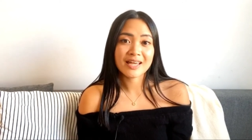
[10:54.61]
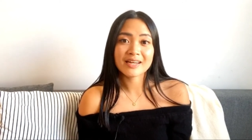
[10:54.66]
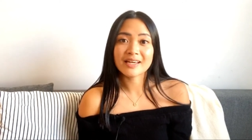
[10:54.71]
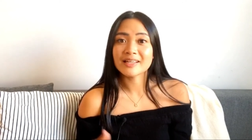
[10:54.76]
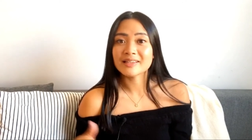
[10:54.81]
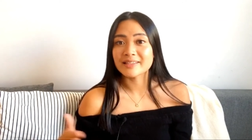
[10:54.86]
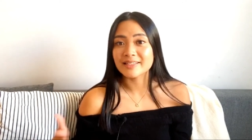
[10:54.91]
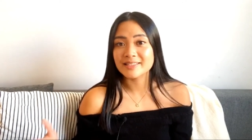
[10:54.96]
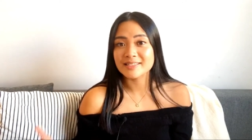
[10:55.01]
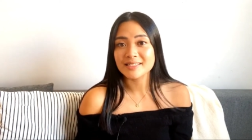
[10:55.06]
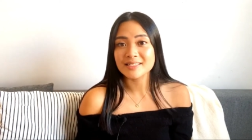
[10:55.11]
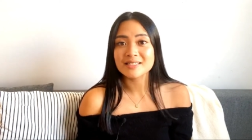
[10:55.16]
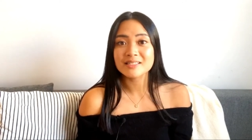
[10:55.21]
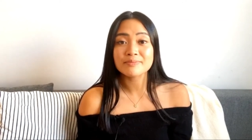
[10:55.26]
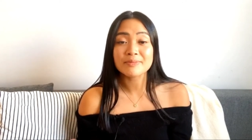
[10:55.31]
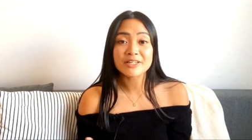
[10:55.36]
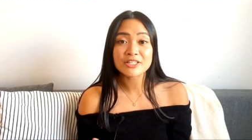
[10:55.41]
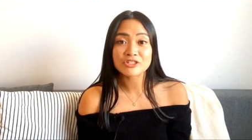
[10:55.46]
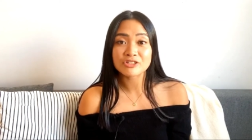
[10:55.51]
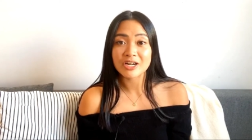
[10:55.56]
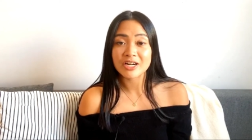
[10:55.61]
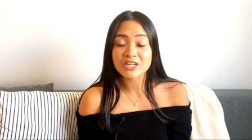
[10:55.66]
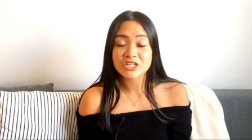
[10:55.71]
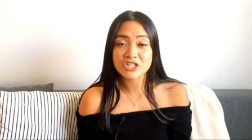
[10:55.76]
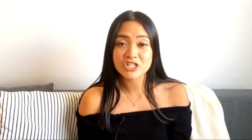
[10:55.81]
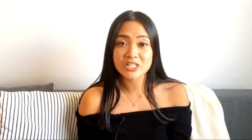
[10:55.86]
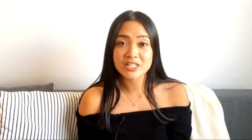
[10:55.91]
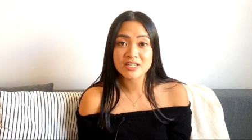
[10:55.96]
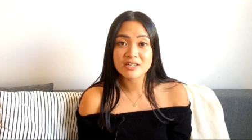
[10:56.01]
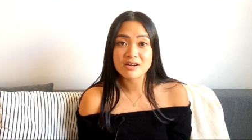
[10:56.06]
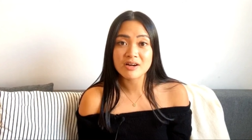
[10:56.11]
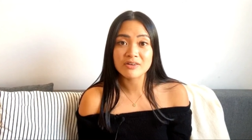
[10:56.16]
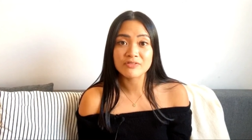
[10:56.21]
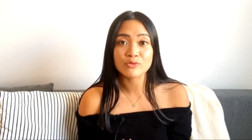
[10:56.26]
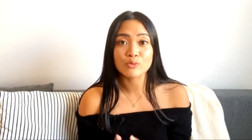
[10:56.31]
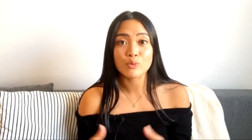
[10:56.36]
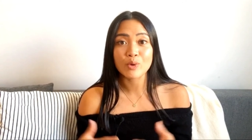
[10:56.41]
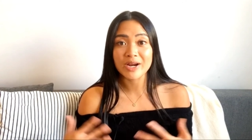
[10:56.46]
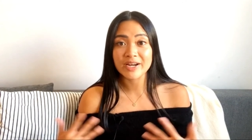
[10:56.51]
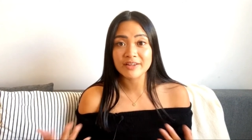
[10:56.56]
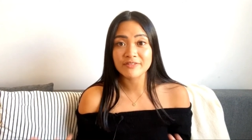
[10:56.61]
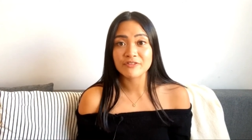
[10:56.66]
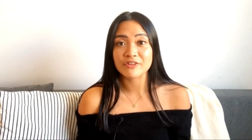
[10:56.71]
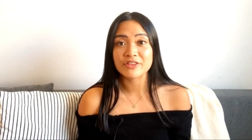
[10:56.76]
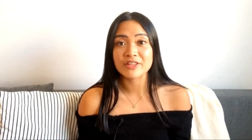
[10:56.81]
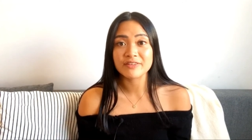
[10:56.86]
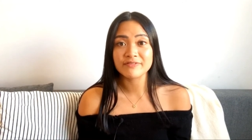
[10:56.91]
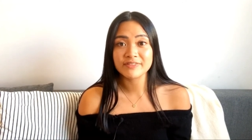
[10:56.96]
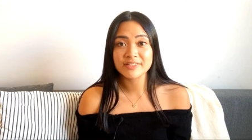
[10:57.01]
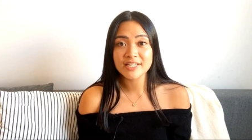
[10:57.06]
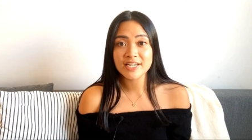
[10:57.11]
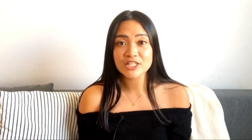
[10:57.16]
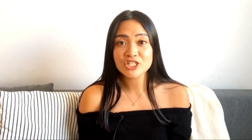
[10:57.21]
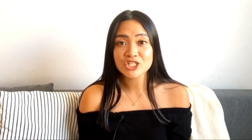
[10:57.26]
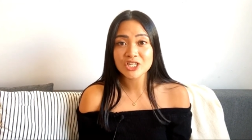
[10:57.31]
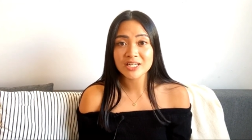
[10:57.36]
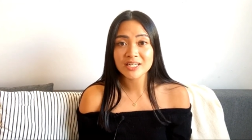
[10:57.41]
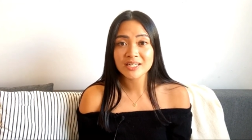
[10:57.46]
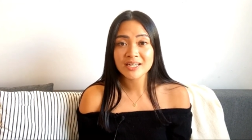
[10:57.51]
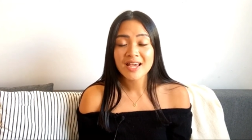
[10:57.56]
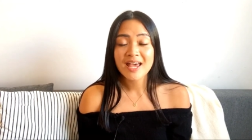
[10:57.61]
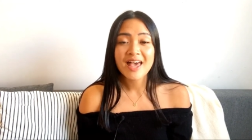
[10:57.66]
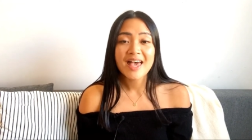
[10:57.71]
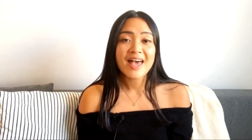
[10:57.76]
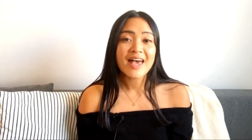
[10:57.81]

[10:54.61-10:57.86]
And I leaned into my strategy of waiting for the invitation.